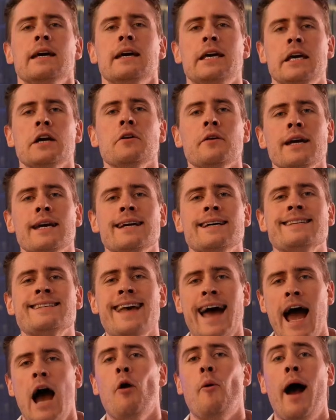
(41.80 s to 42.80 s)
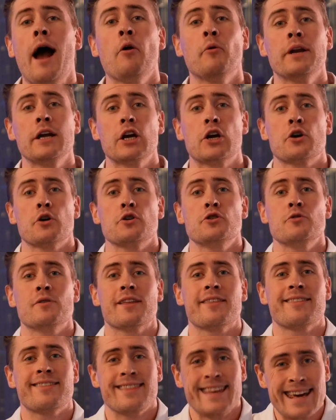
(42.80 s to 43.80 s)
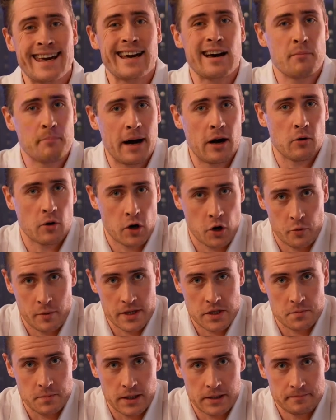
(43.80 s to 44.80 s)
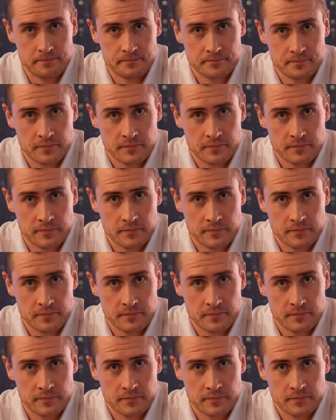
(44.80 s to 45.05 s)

Here is how I would encourage you to think about charisma.